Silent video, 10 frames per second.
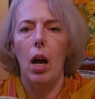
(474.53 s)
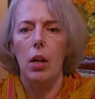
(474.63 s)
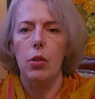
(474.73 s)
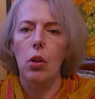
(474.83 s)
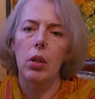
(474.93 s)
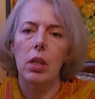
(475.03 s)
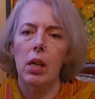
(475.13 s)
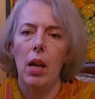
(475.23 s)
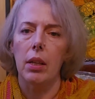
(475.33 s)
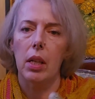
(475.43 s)
So it could
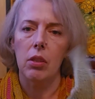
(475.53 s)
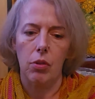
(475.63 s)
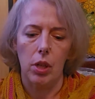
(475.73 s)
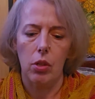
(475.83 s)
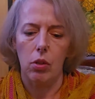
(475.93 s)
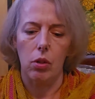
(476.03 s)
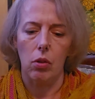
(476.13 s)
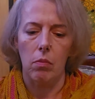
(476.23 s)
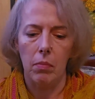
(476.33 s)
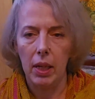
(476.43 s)
add interest to
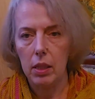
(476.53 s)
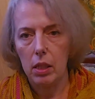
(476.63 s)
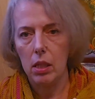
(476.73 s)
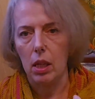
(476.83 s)
your mitts,